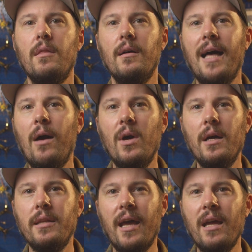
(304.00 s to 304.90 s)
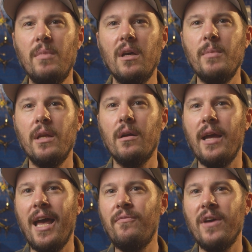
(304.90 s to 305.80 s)
The Laowa
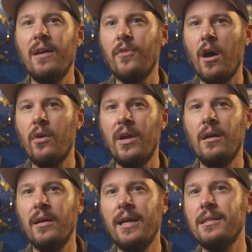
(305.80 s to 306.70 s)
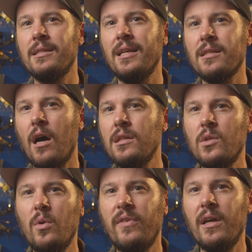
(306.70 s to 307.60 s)
9mm FF-RL lens is
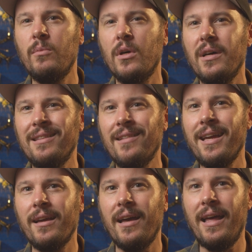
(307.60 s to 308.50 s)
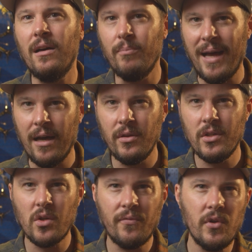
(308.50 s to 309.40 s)
also available in Leica LMount,
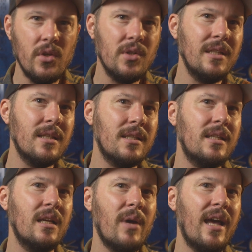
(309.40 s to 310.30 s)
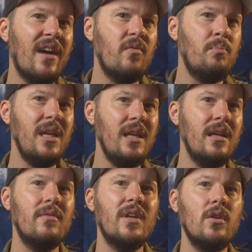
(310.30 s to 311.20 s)
so if you're using the Sigma
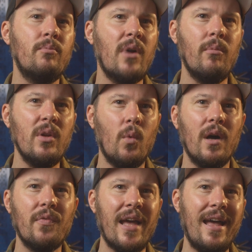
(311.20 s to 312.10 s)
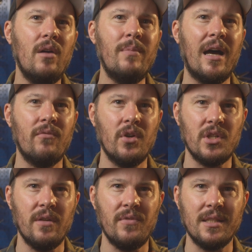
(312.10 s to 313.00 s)
FP, then you'll probably want the LMount
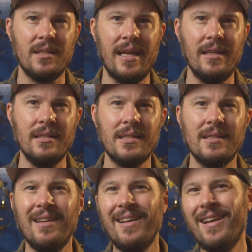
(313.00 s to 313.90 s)
version of this lens.